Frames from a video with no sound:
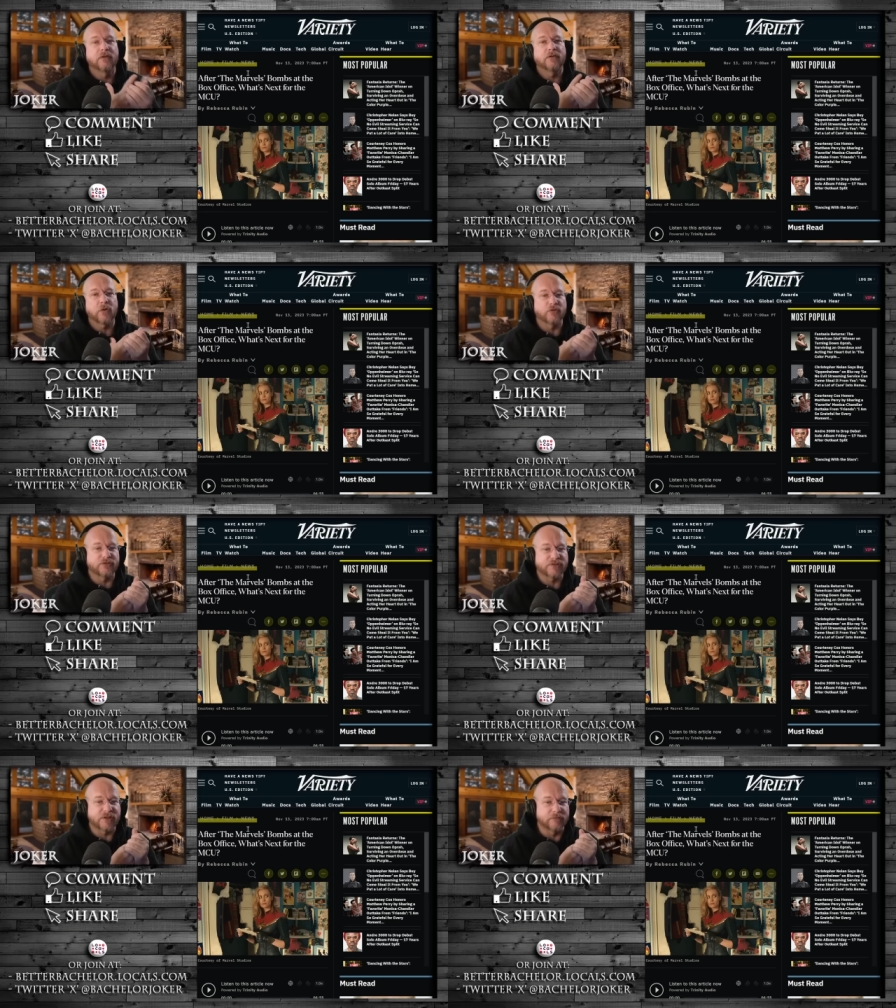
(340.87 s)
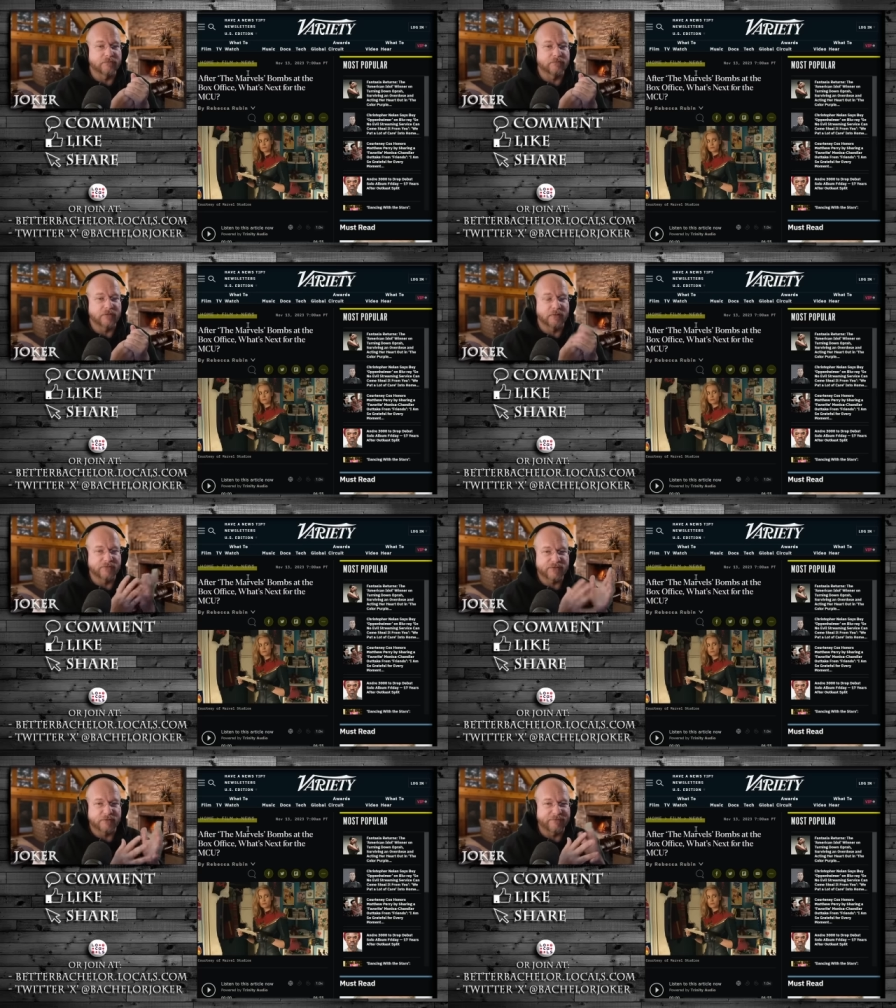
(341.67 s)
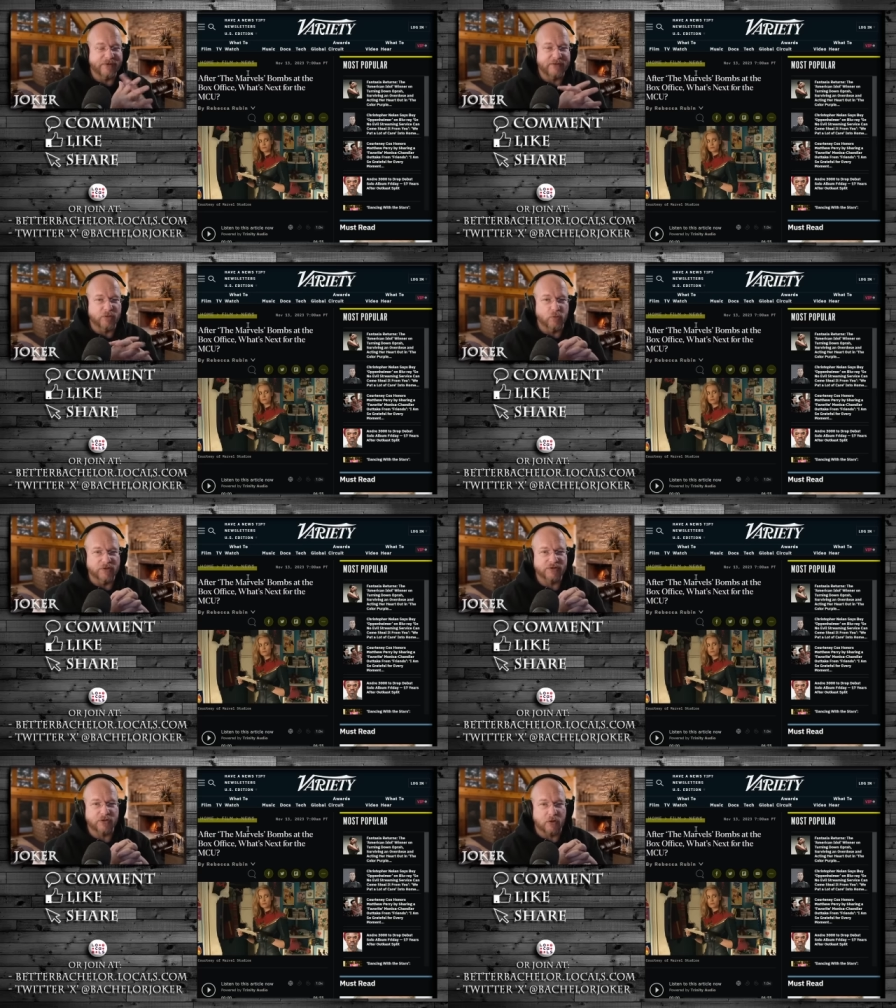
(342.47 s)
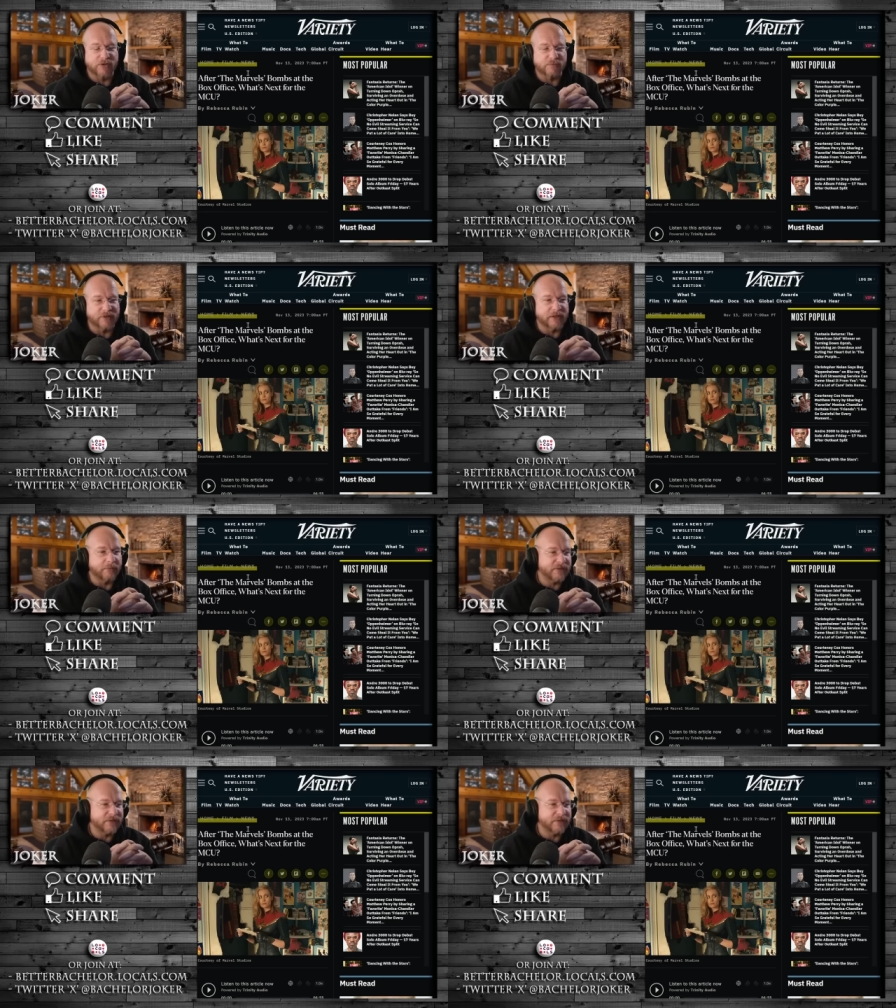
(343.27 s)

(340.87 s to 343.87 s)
those are some favorite ones to always bring up,